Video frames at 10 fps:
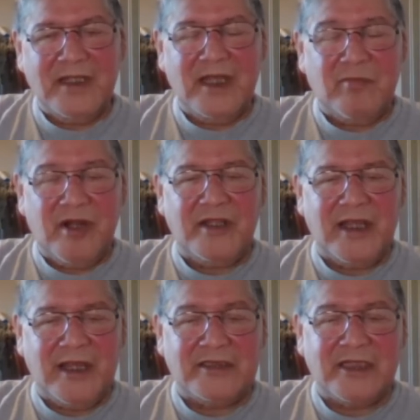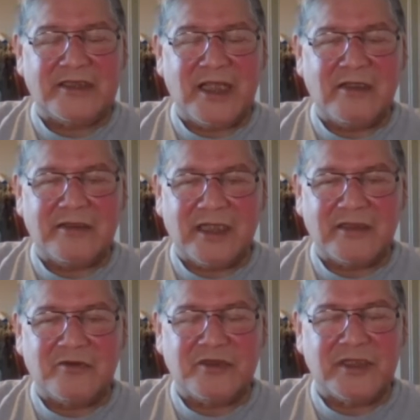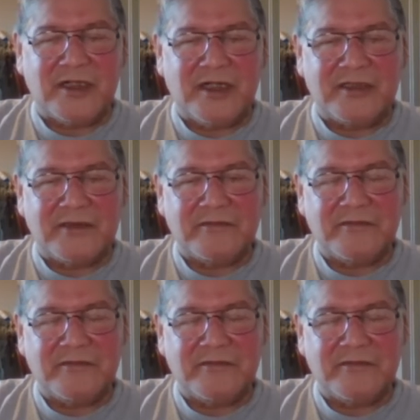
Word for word: And part of that is that Chagosak, those stars.